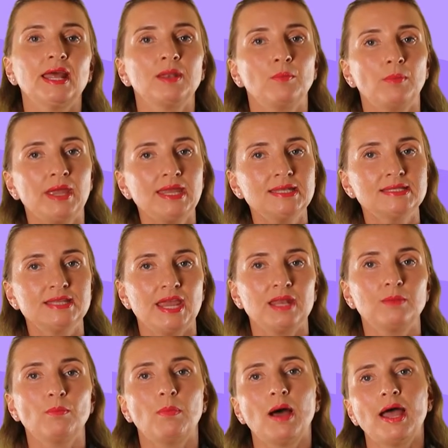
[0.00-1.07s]
and
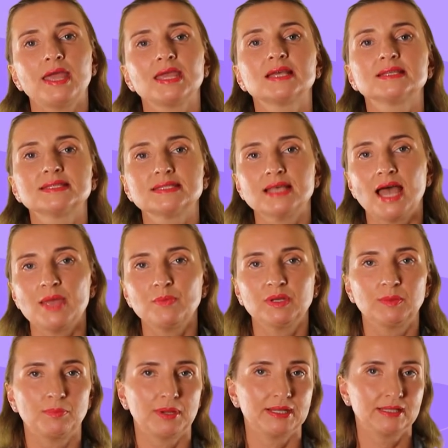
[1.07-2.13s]
maintained by
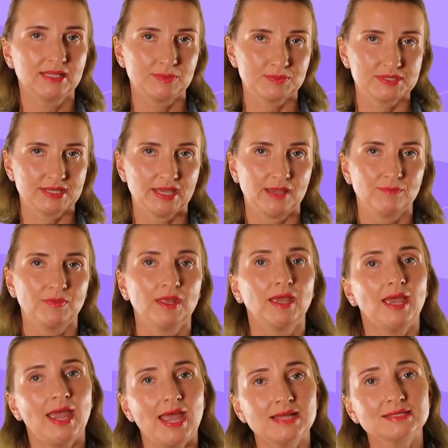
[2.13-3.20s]
Simon Podlipsky,
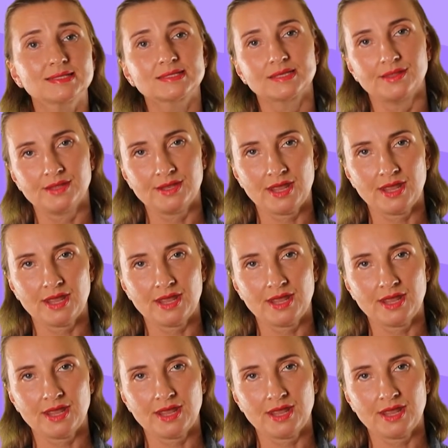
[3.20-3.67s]
hence the